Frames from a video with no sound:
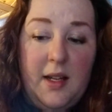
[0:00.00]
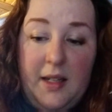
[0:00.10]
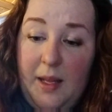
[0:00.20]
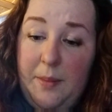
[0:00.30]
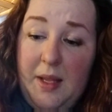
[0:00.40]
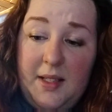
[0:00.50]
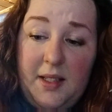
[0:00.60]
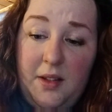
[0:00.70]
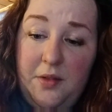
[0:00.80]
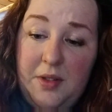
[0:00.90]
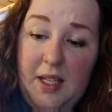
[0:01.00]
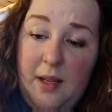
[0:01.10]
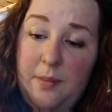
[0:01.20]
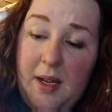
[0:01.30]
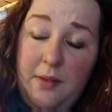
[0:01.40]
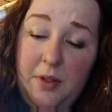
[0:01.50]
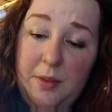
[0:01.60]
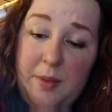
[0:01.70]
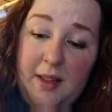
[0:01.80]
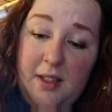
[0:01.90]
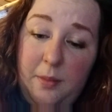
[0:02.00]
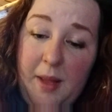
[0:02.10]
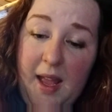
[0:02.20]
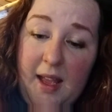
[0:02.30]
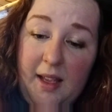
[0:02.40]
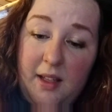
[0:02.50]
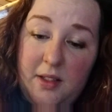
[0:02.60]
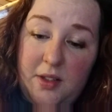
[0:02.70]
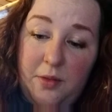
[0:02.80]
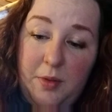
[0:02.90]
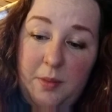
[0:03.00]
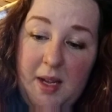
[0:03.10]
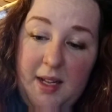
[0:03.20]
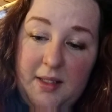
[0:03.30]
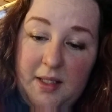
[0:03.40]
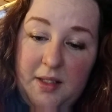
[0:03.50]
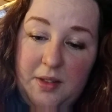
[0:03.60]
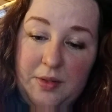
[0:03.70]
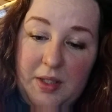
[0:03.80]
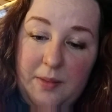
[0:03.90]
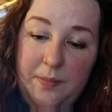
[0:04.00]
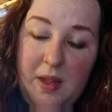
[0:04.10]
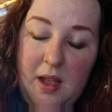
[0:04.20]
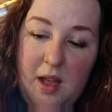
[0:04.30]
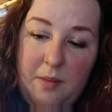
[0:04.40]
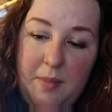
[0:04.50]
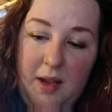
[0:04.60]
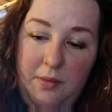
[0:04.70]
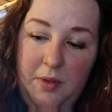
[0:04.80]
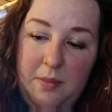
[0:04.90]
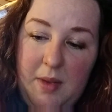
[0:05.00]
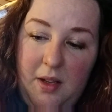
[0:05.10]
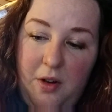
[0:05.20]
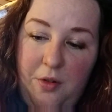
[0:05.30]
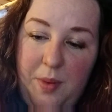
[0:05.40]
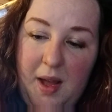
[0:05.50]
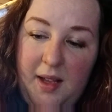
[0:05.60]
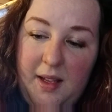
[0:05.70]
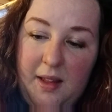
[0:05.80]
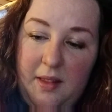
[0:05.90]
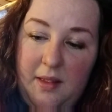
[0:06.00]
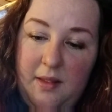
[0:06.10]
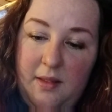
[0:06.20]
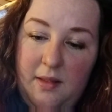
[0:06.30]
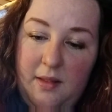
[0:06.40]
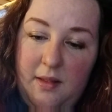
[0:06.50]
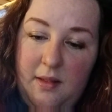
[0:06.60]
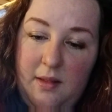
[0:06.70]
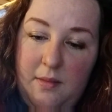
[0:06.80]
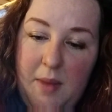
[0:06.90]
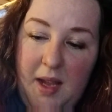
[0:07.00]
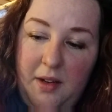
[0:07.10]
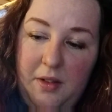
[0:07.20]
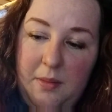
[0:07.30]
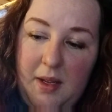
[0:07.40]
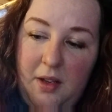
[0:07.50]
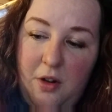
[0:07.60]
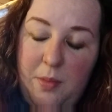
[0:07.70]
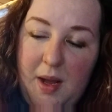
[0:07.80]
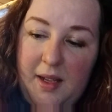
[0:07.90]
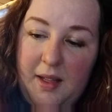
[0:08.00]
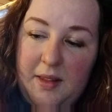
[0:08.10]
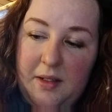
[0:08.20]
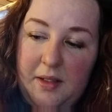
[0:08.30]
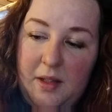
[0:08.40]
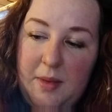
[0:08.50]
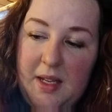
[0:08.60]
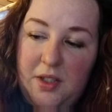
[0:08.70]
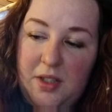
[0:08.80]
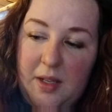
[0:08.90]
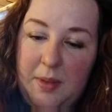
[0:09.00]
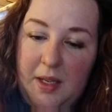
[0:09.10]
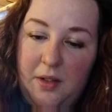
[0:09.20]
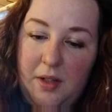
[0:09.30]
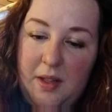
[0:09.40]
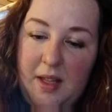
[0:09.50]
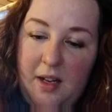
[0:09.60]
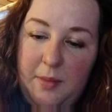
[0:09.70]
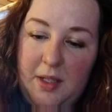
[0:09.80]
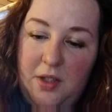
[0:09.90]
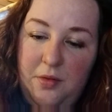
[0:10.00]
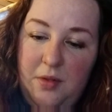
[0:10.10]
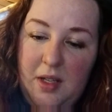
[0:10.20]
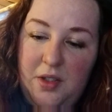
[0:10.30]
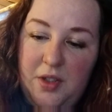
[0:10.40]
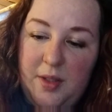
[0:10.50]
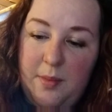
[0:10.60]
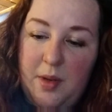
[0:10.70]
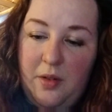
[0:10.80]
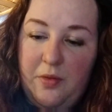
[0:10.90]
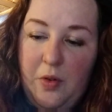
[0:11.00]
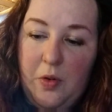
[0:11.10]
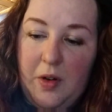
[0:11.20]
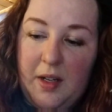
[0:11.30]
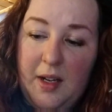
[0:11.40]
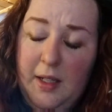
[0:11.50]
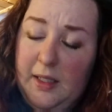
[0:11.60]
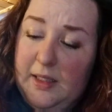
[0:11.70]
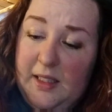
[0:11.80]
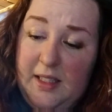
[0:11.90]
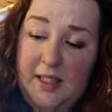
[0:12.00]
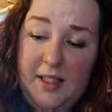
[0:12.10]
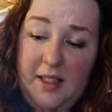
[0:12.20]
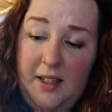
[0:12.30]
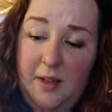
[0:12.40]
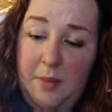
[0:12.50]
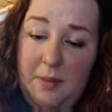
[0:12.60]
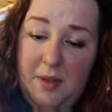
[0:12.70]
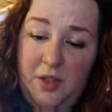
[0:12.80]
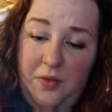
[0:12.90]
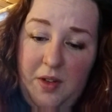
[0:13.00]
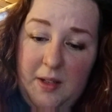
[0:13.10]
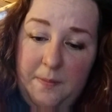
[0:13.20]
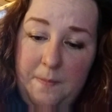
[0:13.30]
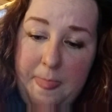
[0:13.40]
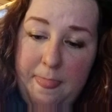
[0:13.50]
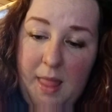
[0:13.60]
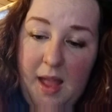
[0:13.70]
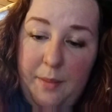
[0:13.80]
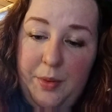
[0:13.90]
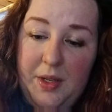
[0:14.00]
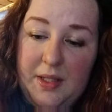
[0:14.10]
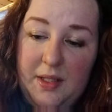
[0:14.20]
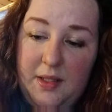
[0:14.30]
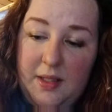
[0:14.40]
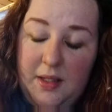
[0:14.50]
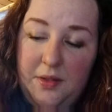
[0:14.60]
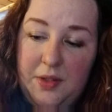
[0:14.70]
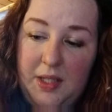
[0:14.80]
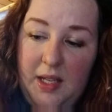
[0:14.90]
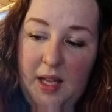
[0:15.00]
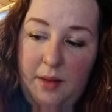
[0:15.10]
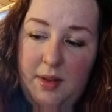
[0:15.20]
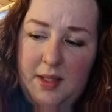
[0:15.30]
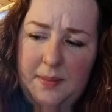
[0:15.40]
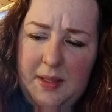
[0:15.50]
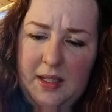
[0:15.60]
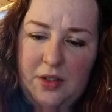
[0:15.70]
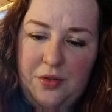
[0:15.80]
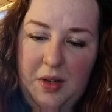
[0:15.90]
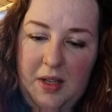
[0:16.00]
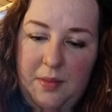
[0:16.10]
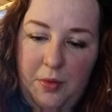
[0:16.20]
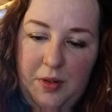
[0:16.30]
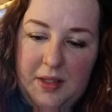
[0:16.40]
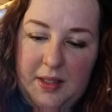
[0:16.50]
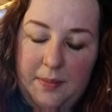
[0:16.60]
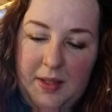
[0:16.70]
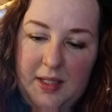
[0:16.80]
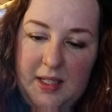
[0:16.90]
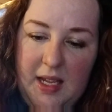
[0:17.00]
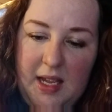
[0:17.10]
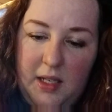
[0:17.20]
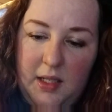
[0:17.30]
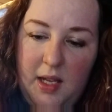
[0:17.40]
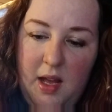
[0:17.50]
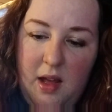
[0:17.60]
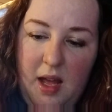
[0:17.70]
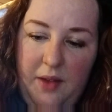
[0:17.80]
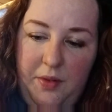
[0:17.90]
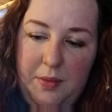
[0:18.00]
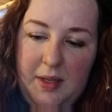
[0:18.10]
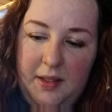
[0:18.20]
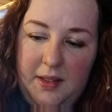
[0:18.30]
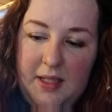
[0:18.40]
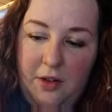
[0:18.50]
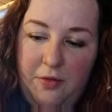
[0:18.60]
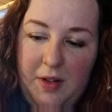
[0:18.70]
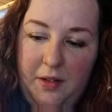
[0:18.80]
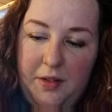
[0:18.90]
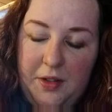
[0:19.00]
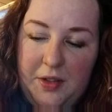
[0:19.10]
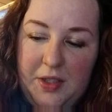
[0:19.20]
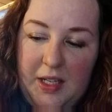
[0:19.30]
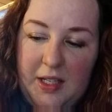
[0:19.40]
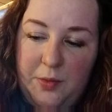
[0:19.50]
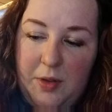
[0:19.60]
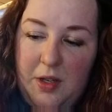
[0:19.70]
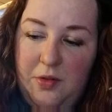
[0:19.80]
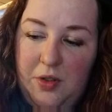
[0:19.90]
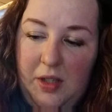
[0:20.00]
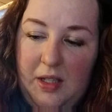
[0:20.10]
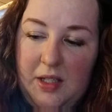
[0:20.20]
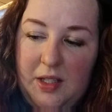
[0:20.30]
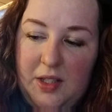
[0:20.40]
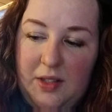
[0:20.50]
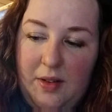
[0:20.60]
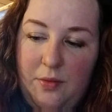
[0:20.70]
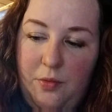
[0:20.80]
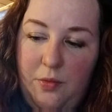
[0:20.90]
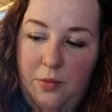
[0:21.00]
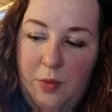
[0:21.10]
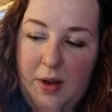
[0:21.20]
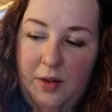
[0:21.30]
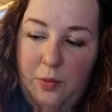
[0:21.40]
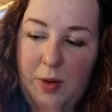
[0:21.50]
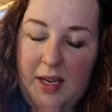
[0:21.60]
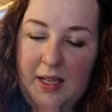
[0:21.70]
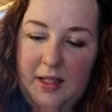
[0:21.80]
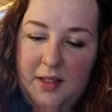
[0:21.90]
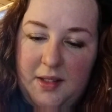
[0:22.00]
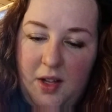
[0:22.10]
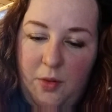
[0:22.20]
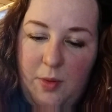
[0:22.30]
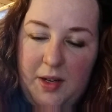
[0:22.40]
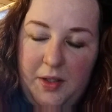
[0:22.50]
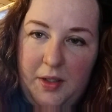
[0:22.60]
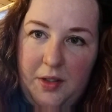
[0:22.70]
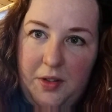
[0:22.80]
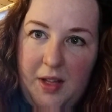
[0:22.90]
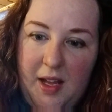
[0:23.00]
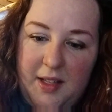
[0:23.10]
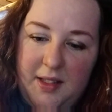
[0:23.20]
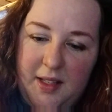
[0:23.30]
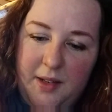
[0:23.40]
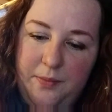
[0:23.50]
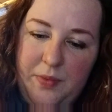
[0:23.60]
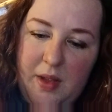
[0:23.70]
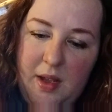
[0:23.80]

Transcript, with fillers: Not me, said Lucy. Mine were in my little bag. So were mine, said Susan. Mine were in my coat pocket, Mine are in my coat pocket there on the beach, said Peter, and that'll be two lunches among four. This isn't going to be much fun. At present, said Lucy, I want something to drink more than something to eat. Everyone else now felt thirsty, as one usually does when wading in salt water under the hot sun.